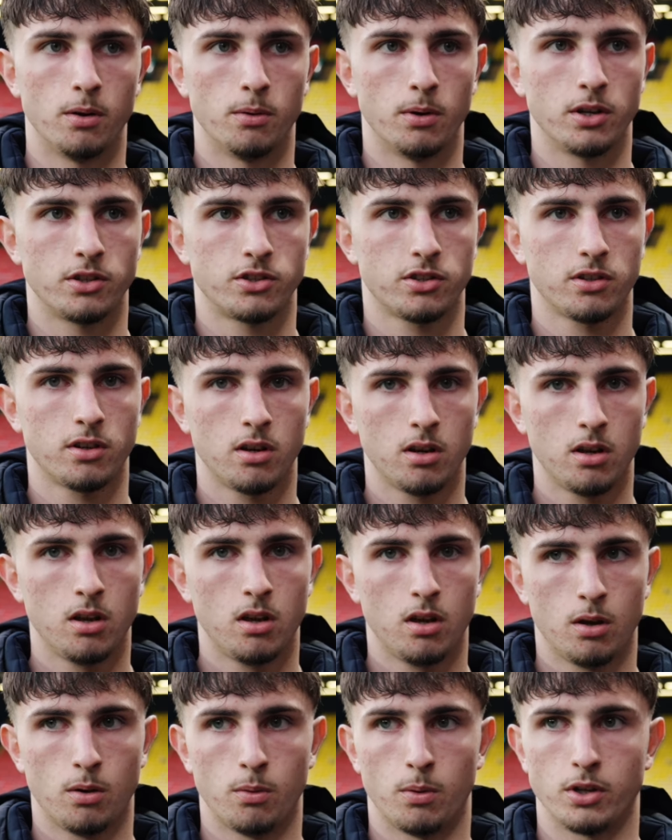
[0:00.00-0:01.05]
which
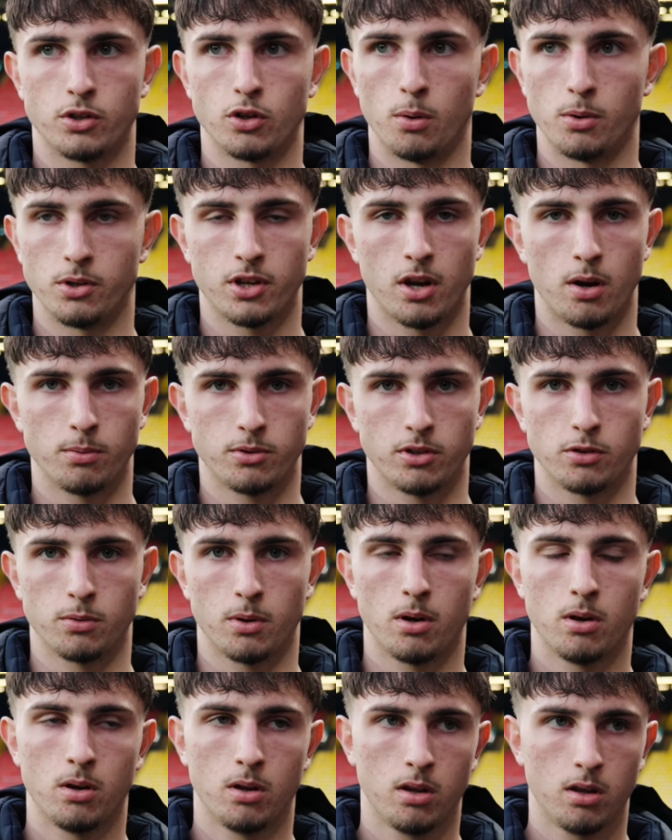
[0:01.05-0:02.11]
always helps as well.